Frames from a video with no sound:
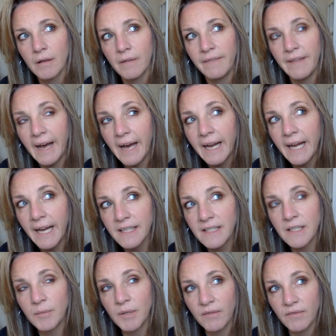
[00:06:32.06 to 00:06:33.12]
That has
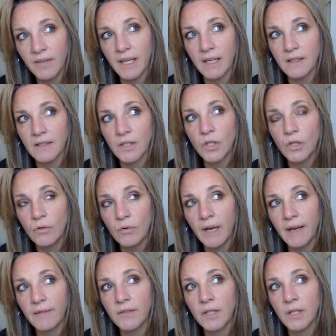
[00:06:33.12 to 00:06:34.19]
to be faced. You
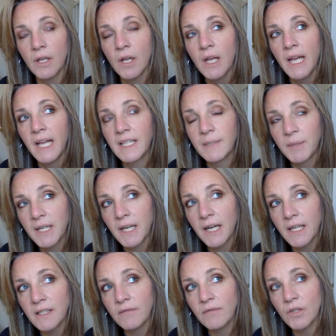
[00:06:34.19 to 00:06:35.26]
have to, it's
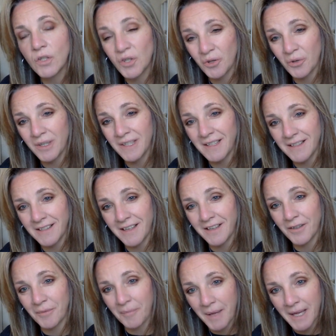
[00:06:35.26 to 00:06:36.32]
because of the choices that
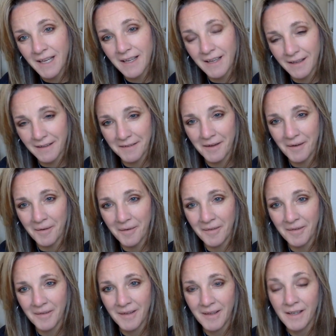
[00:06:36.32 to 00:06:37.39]
you're making though.
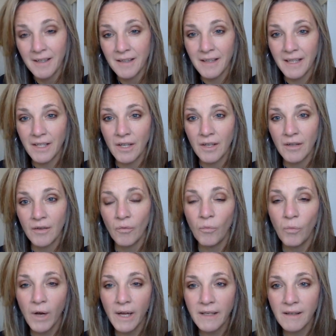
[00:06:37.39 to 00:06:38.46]
Like,
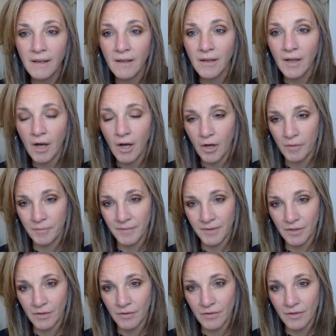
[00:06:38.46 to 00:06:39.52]
what calms
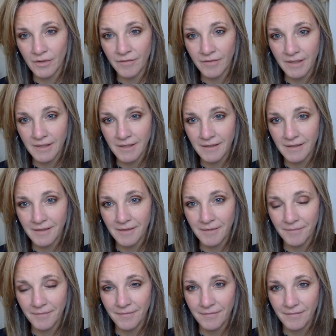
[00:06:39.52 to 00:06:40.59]
your nervous
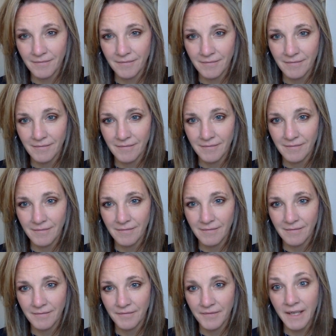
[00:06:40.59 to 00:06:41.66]
system?
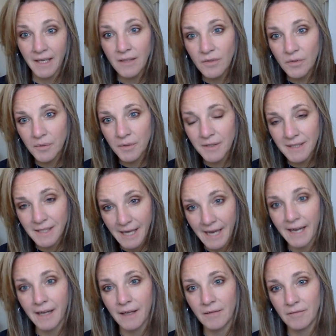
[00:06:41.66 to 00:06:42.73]
Head towards
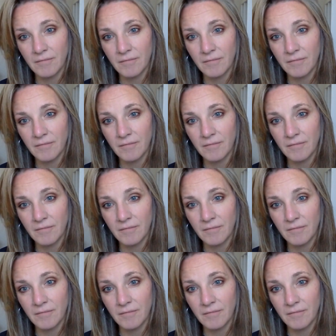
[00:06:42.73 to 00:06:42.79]
that.